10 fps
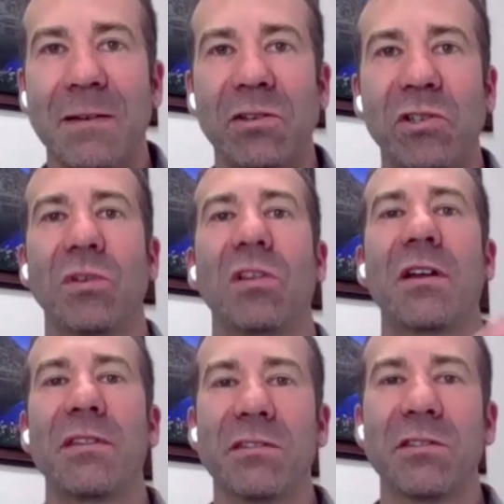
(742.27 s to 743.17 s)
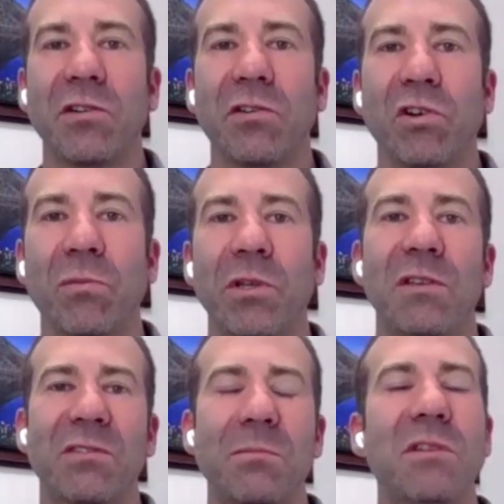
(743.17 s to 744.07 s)
You do a lot of this on your own, but
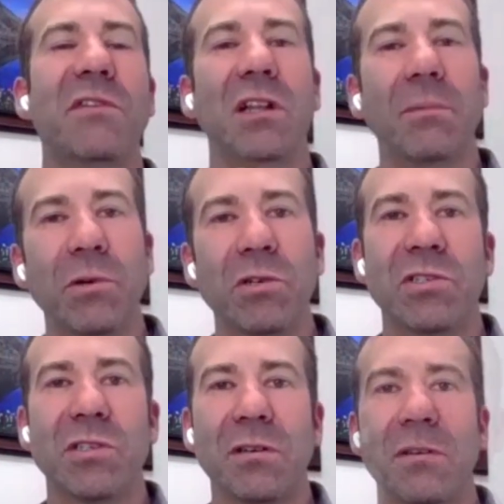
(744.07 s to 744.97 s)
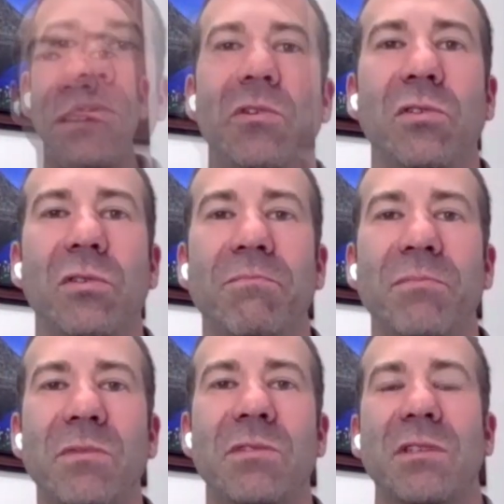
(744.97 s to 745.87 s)
you have some developers and you're
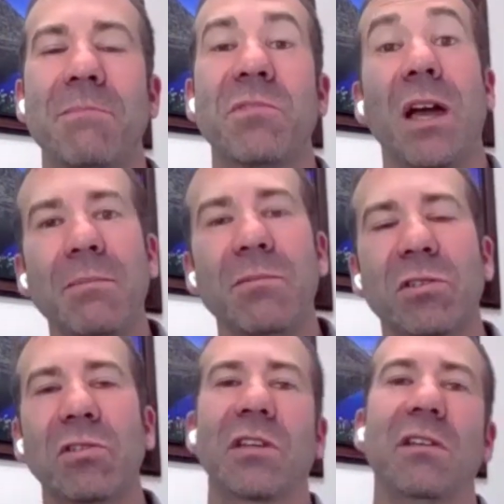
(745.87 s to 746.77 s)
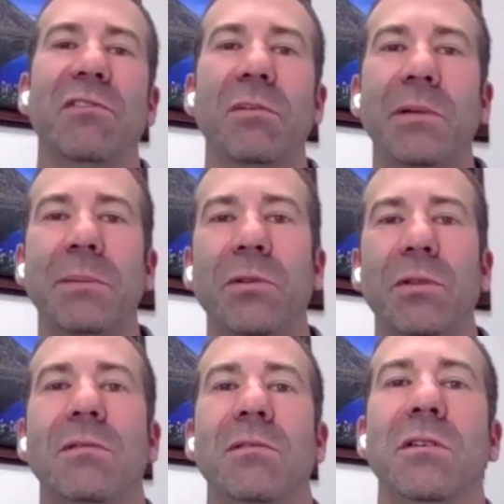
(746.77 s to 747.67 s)
sometimes looking for
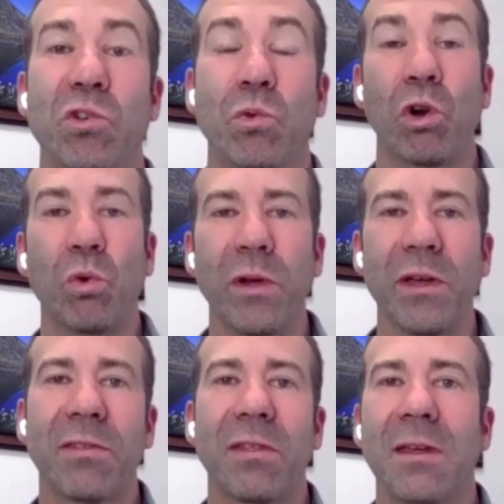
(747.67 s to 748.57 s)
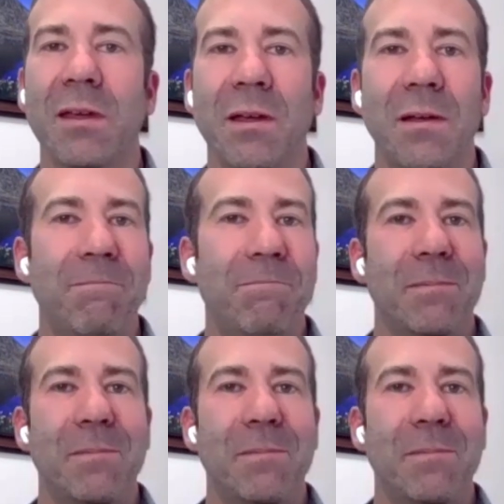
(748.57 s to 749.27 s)
people to work with. Mm-hmm.